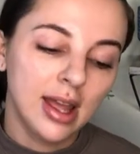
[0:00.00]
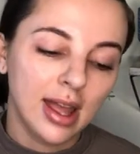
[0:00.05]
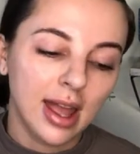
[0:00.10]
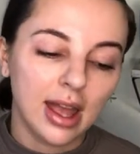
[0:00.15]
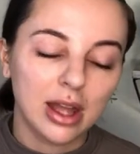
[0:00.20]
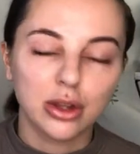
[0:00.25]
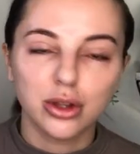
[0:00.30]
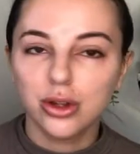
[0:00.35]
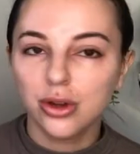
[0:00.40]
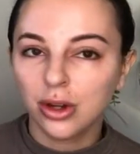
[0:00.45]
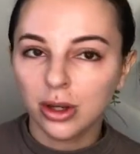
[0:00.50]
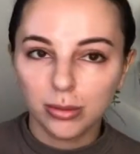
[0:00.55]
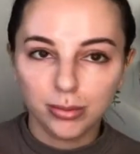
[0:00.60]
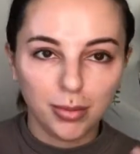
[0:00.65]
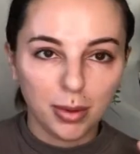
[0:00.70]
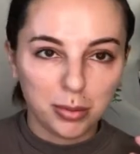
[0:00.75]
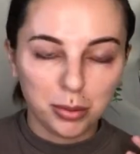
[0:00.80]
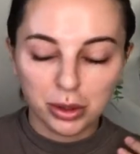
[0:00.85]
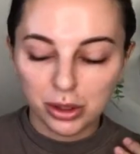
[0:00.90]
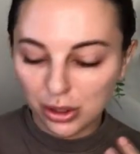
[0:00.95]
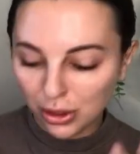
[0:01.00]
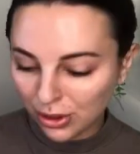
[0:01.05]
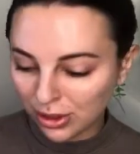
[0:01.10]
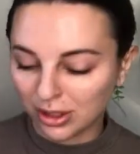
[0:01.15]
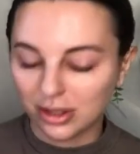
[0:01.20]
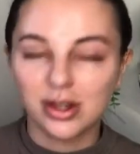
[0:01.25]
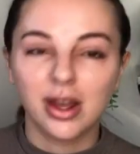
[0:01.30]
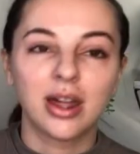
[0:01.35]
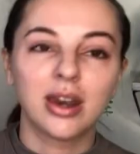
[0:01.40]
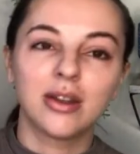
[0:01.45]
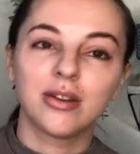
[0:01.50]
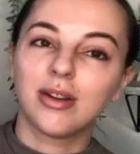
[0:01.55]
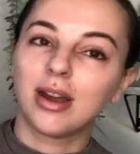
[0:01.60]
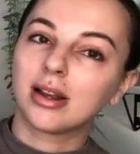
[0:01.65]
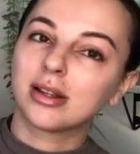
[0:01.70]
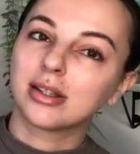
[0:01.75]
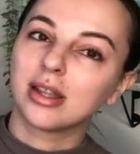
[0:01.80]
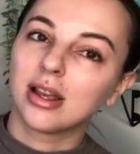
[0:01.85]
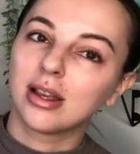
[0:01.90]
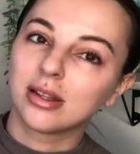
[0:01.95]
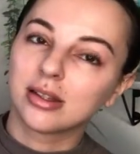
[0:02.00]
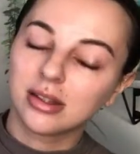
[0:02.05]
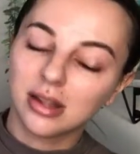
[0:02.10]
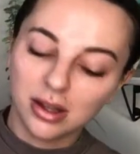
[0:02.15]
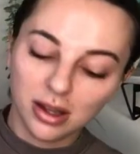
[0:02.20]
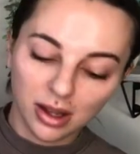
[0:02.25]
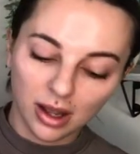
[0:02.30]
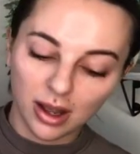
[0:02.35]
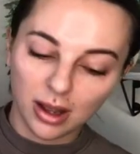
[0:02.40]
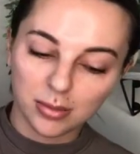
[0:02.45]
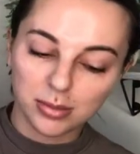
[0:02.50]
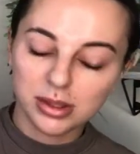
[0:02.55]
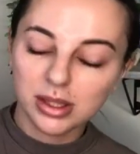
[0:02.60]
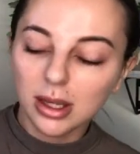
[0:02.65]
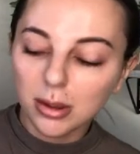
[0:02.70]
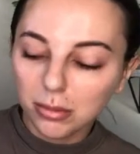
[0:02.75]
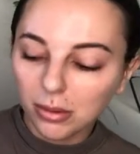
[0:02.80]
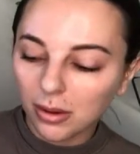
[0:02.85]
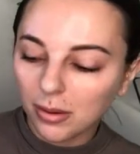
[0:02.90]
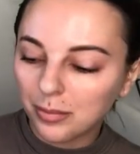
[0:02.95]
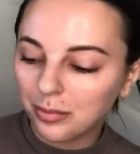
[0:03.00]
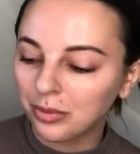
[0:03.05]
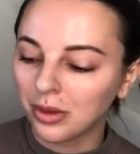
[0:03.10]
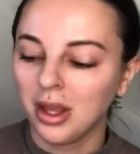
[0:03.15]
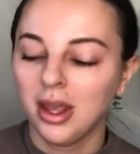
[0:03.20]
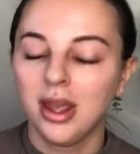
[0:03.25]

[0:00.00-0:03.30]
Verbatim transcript: and you can produce a ton of excess um, sebum